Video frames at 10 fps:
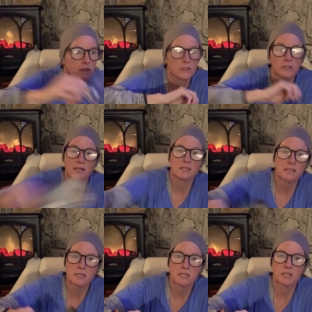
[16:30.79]

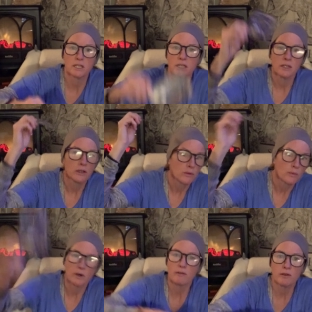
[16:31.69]
transitioning,
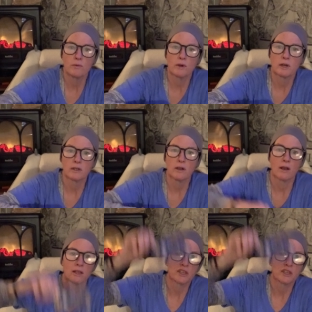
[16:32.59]
whatever you want to call it.